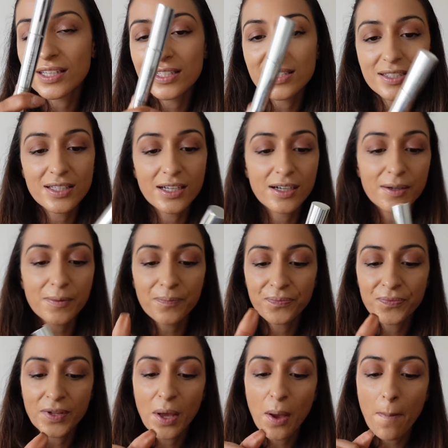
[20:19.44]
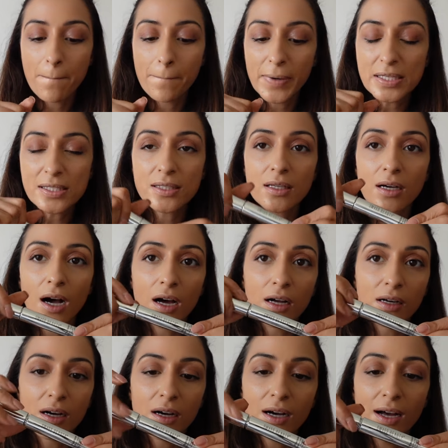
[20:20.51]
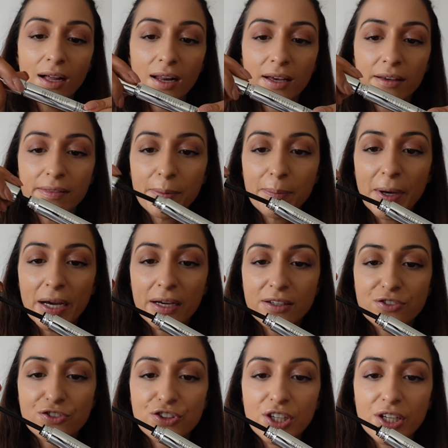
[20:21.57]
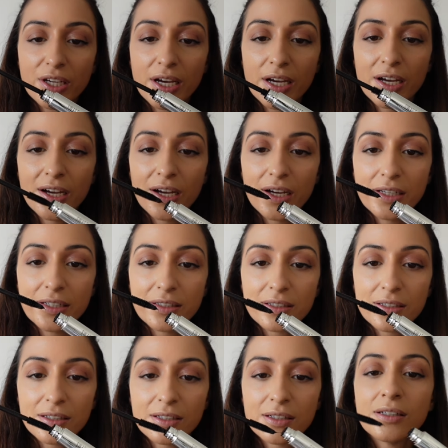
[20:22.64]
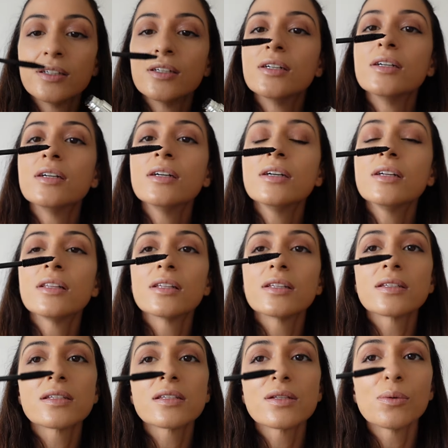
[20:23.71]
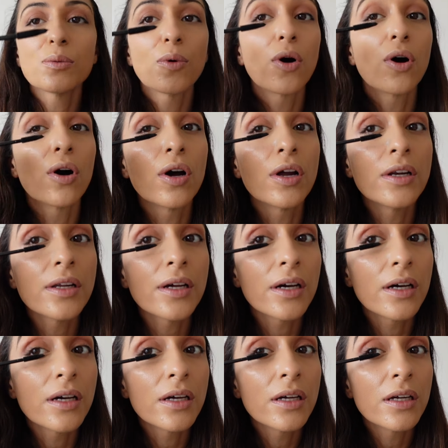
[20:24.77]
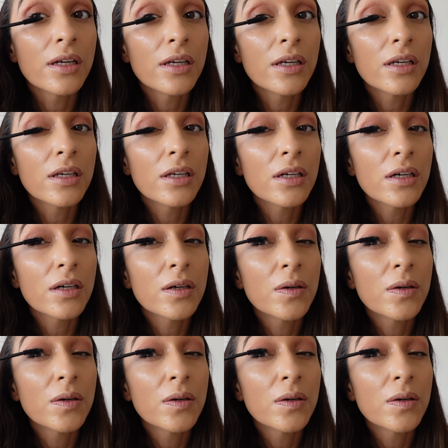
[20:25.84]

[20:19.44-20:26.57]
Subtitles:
is the mascara. I like the packaging. And this is the wand. And